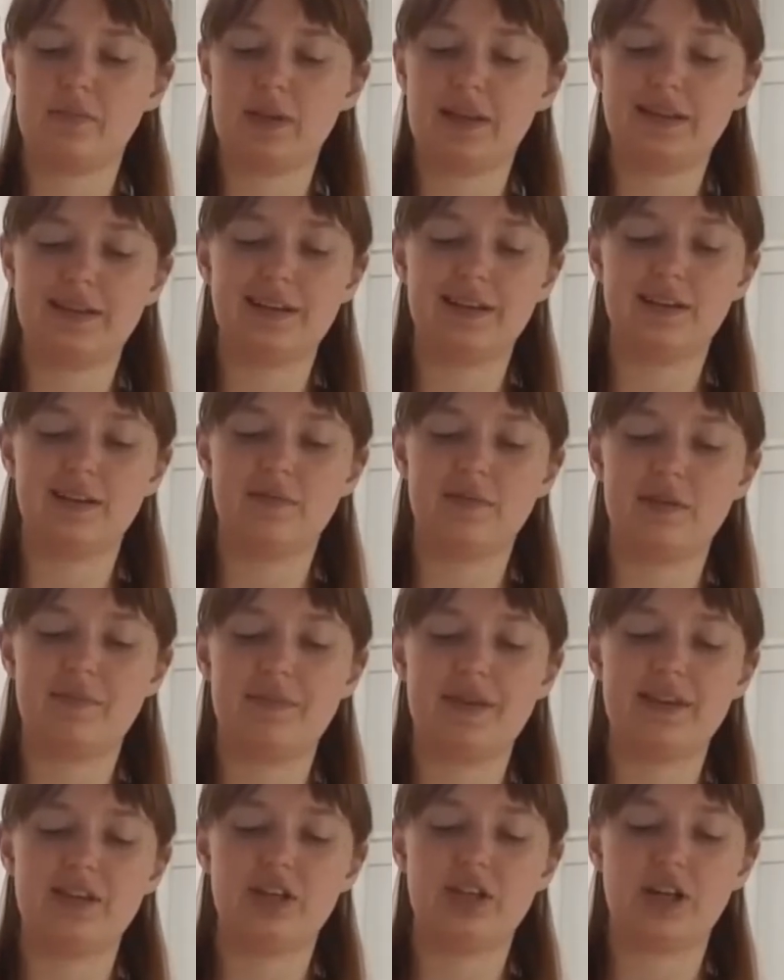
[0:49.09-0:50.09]
It's not going to be
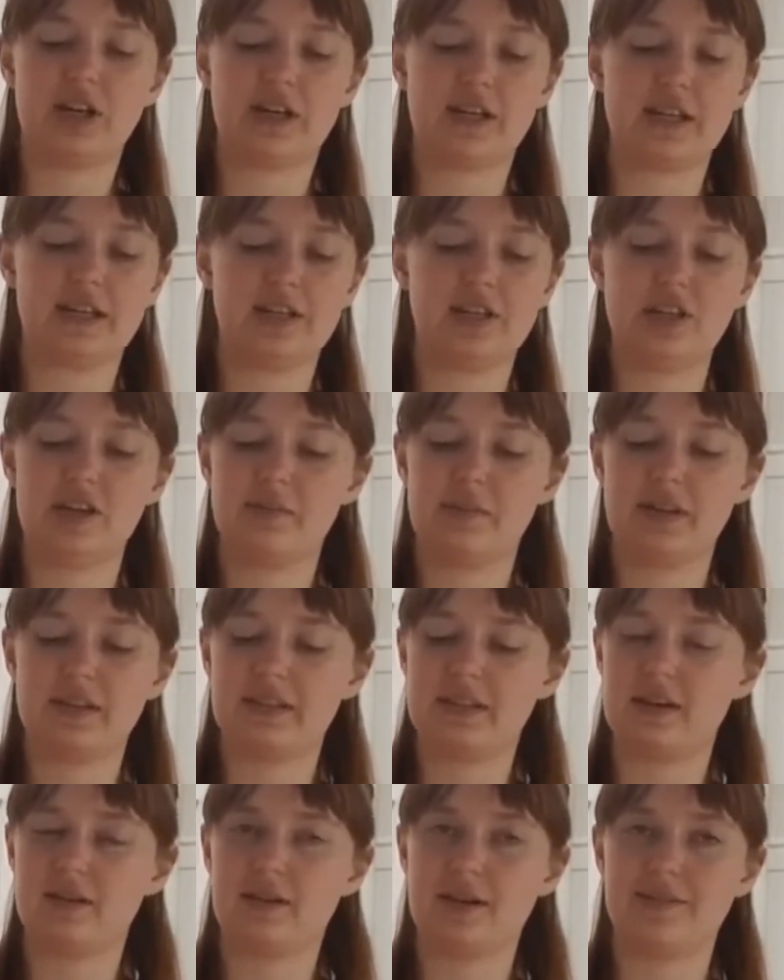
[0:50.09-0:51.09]
mint chocolate chip because
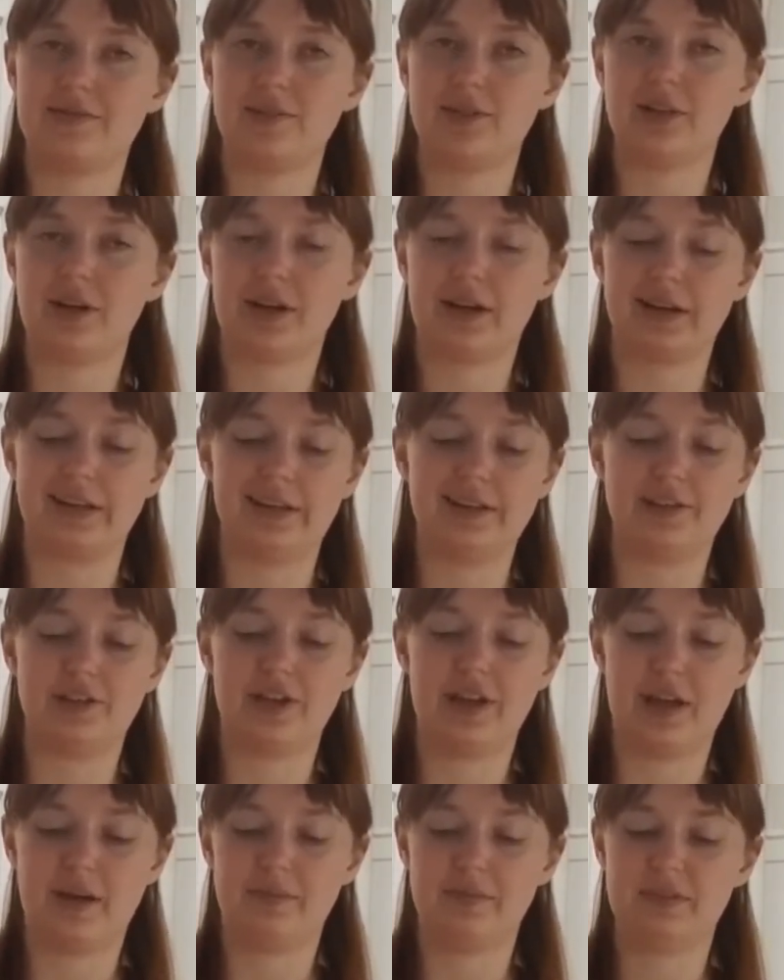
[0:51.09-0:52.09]
I don't have chocolate
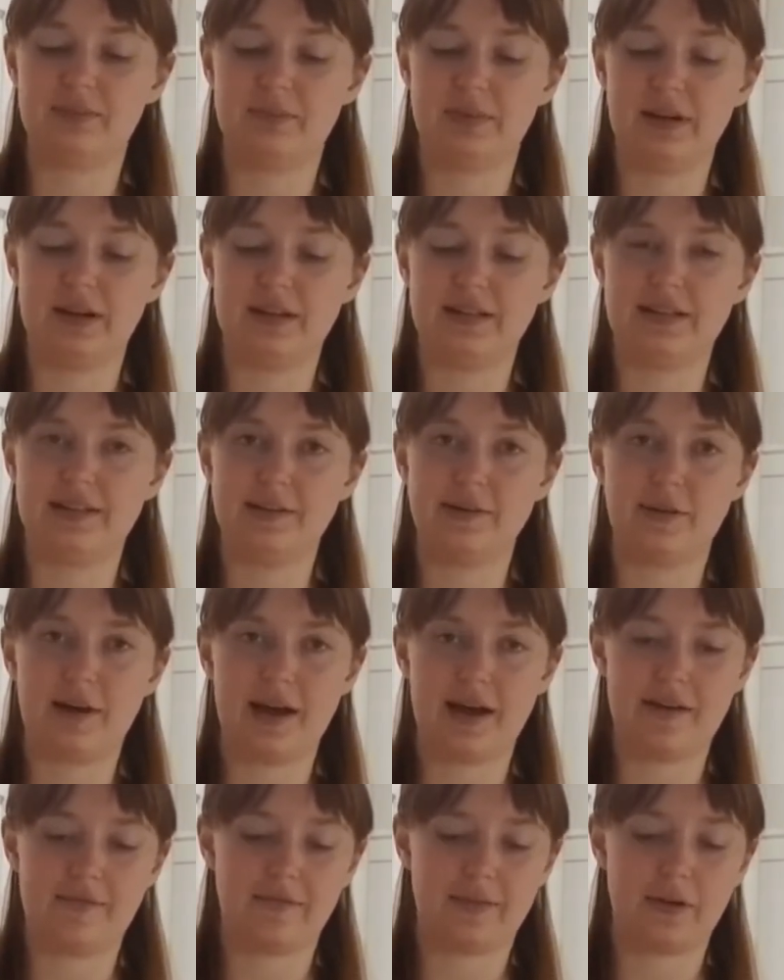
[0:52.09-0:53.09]
chips, but I do
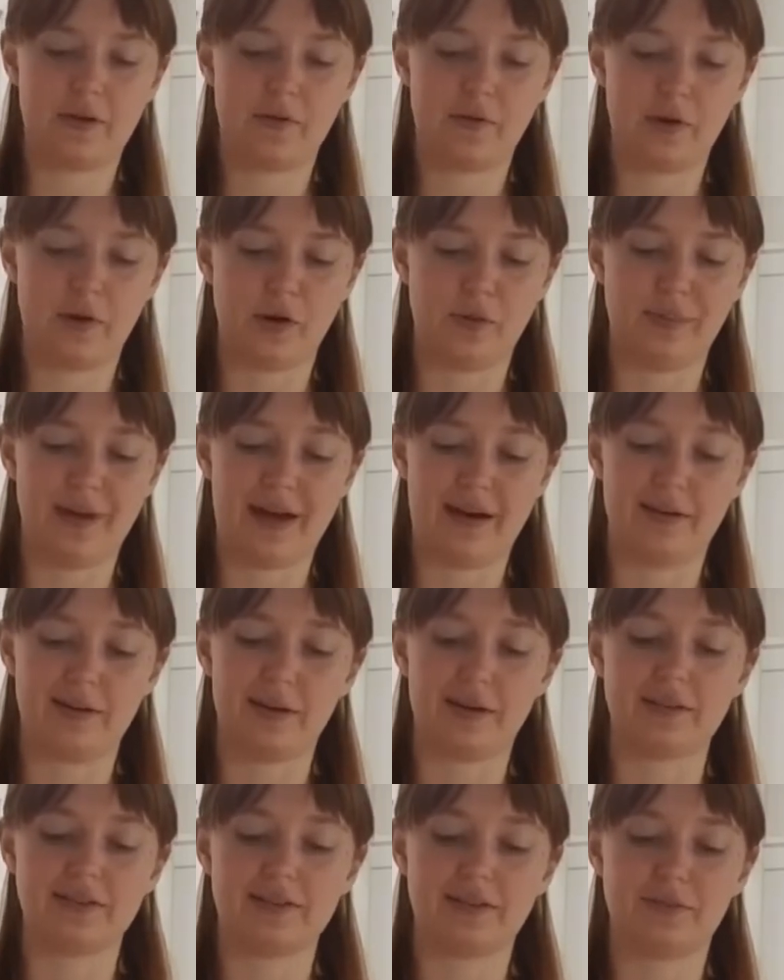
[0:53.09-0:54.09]
have cocoa
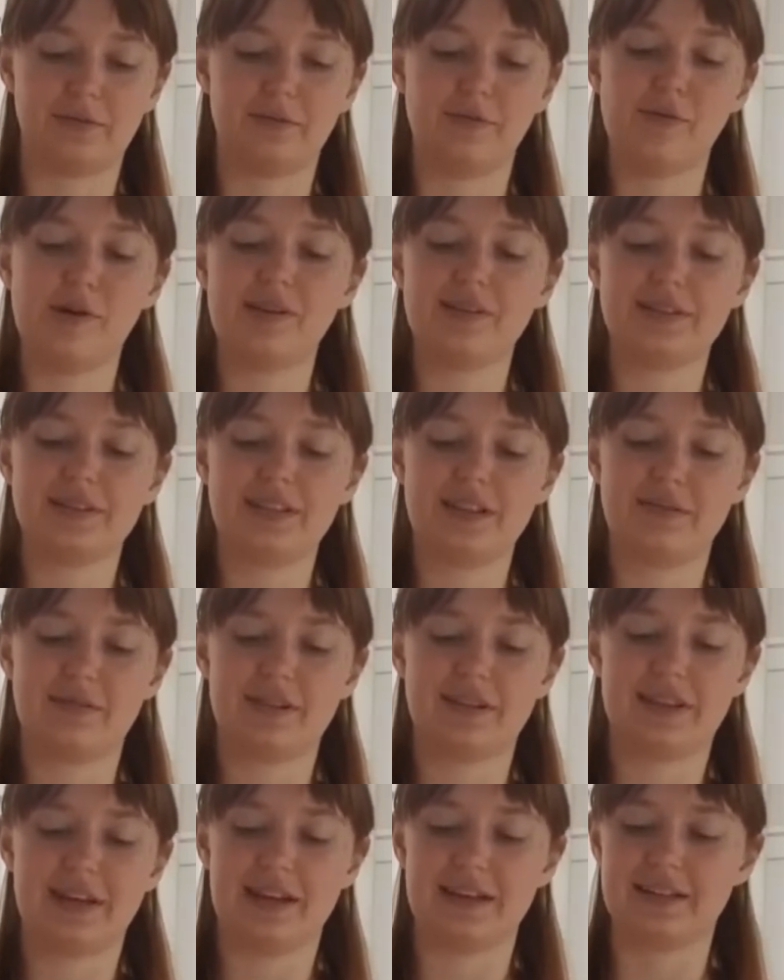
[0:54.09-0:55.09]
powder, so we'll see
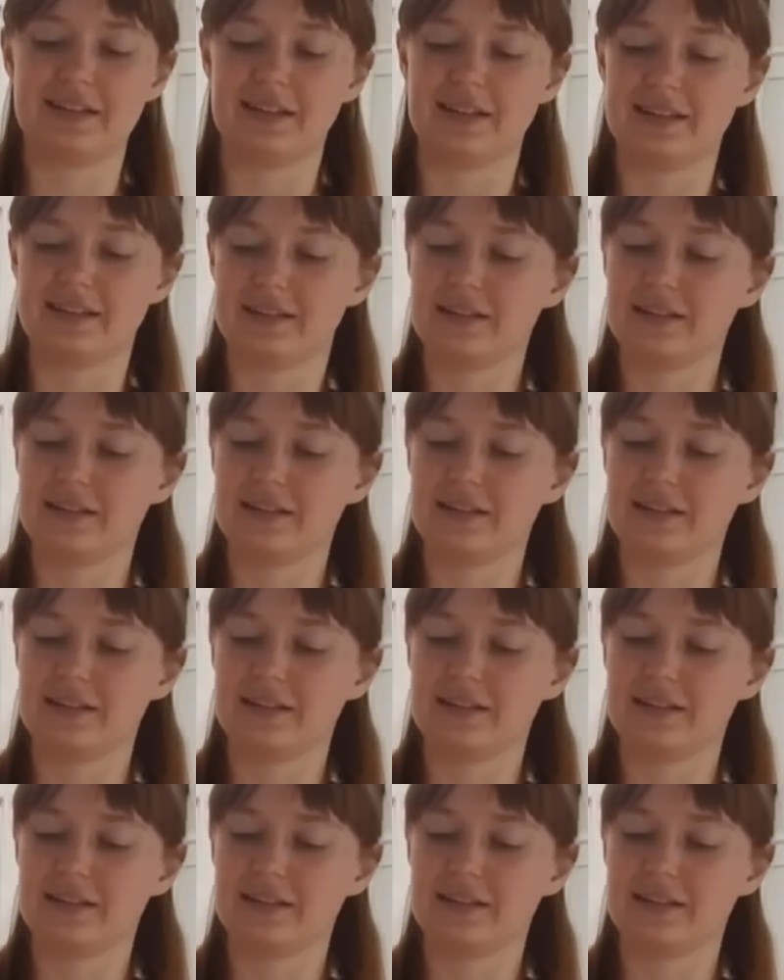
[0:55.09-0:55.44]
what that does.